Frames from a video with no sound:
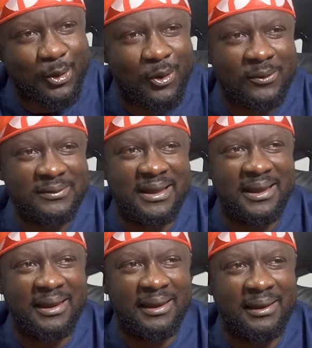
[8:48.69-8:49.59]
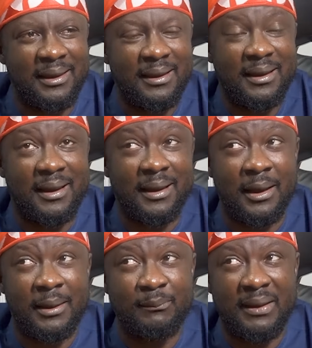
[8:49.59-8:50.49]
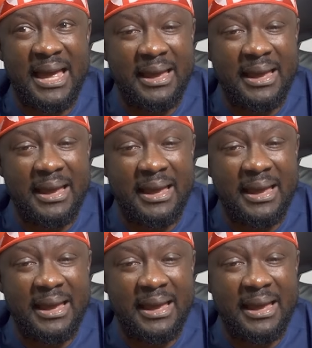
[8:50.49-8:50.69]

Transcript: called the um,